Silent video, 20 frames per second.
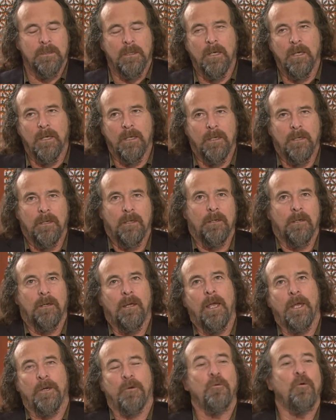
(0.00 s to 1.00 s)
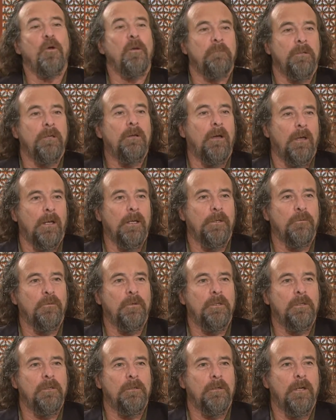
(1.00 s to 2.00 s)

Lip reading: I grew up in Hollywood.